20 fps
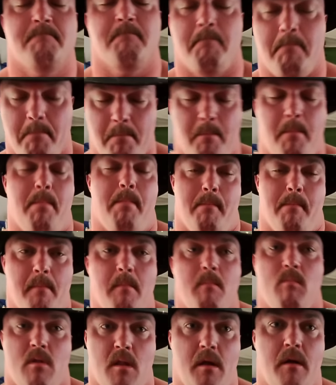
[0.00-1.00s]
whether that be
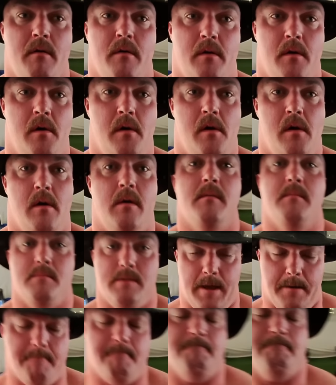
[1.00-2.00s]
improving your grip
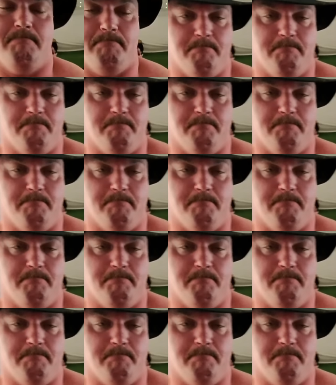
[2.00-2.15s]
or